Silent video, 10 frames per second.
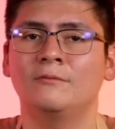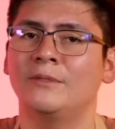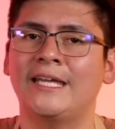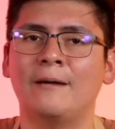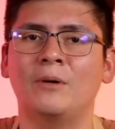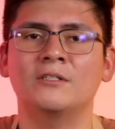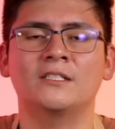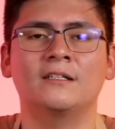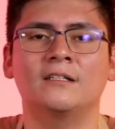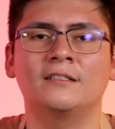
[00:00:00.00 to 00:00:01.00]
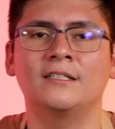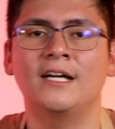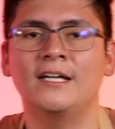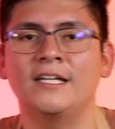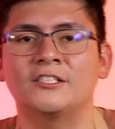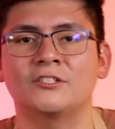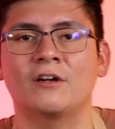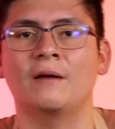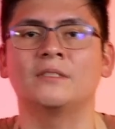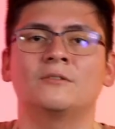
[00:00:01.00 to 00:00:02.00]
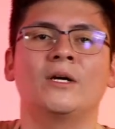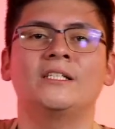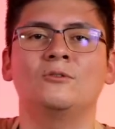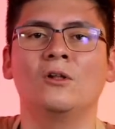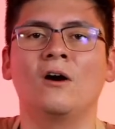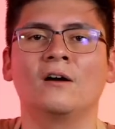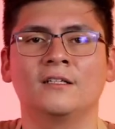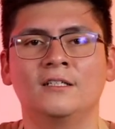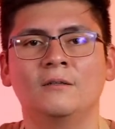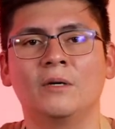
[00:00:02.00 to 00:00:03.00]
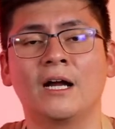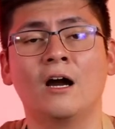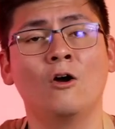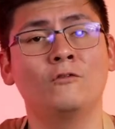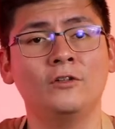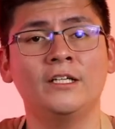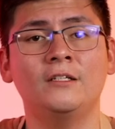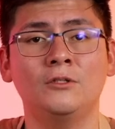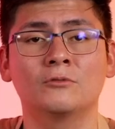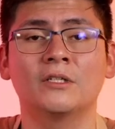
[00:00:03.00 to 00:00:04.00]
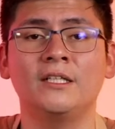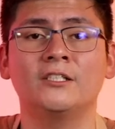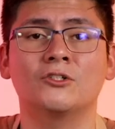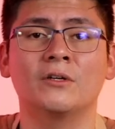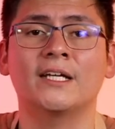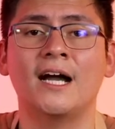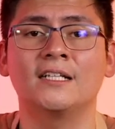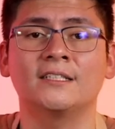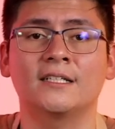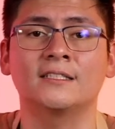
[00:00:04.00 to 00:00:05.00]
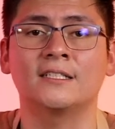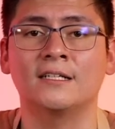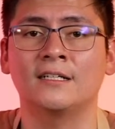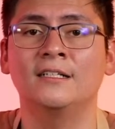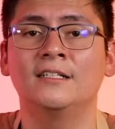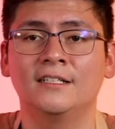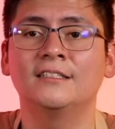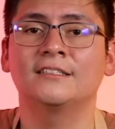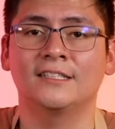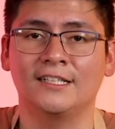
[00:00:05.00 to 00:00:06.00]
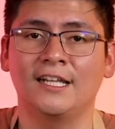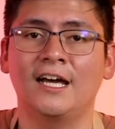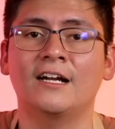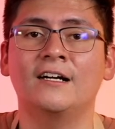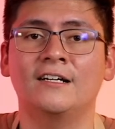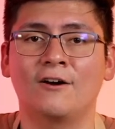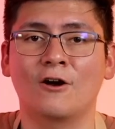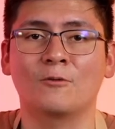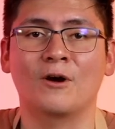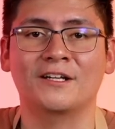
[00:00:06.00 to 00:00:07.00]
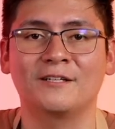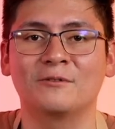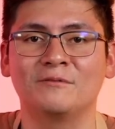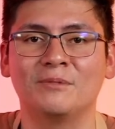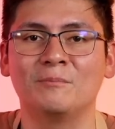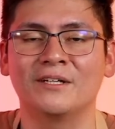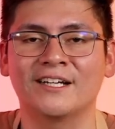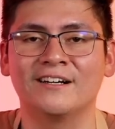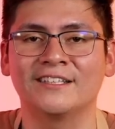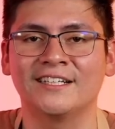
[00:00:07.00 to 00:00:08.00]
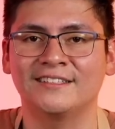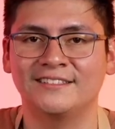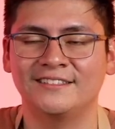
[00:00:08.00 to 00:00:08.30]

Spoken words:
We can't post it on Instagram. It's way too long. But hopefully you really enjoy the content, because it's a lot of hard work that we've been putting on that.